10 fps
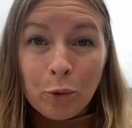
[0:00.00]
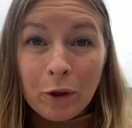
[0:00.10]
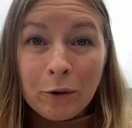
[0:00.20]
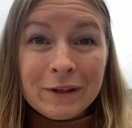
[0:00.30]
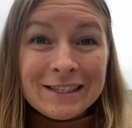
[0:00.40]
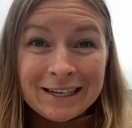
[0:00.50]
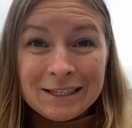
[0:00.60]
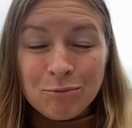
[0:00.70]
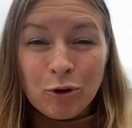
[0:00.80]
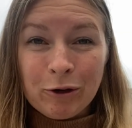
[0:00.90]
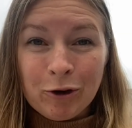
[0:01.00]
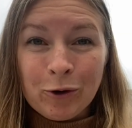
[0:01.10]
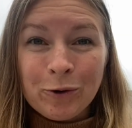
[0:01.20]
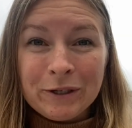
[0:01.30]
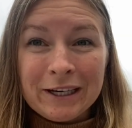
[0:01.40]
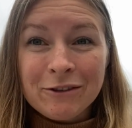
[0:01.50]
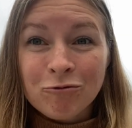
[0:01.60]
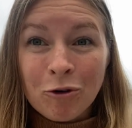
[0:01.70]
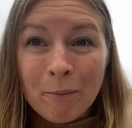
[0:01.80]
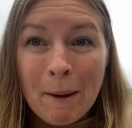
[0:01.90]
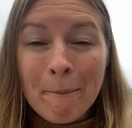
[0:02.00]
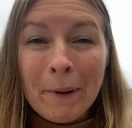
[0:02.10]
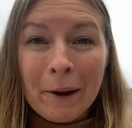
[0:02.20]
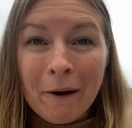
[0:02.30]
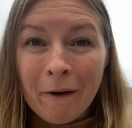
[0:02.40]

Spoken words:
Although this is pre-recorded, remember